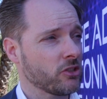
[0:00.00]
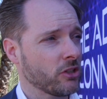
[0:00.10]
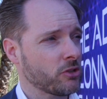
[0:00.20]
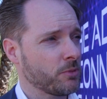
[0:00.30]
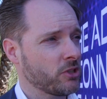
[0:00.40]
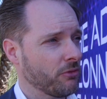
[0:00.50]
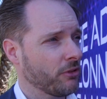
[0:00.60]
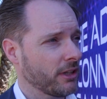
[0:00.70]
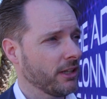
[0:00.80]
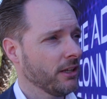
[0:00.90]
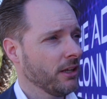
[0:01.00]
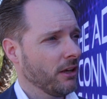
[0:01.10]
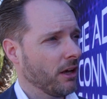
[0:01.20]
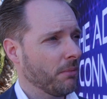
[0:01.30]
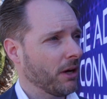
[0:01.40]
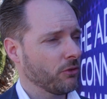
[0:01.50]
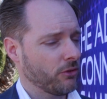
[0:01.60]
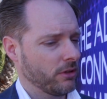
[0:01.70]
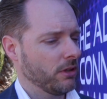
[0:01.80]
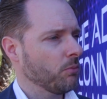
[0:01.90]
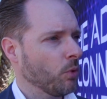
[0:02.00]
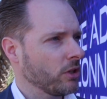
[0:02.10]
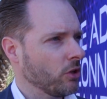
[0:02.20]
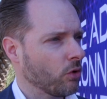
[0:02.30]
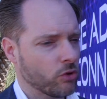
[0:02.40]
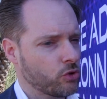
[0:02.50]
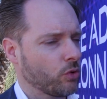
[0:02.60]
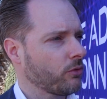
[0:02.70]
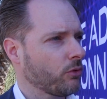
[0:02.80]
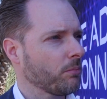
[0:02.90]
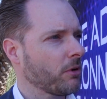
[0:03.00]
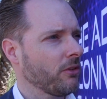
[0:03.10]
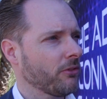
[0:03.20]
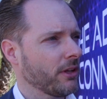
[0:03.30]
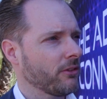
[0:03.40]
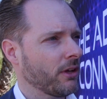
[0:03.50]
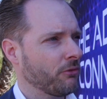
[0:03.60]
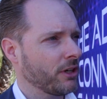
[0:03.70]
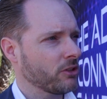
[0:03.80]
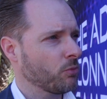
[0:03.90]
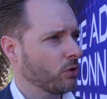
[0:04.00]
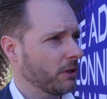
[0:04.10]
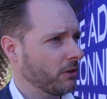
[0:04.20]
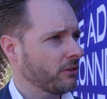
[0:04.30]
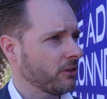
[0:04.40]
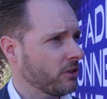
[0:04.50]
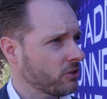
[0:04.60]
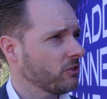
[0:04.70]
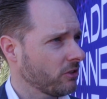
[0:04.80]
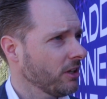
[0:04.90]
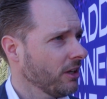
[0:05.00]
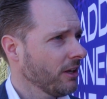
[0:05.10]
It's not specifically about young short-form content. I think it's more about authenticity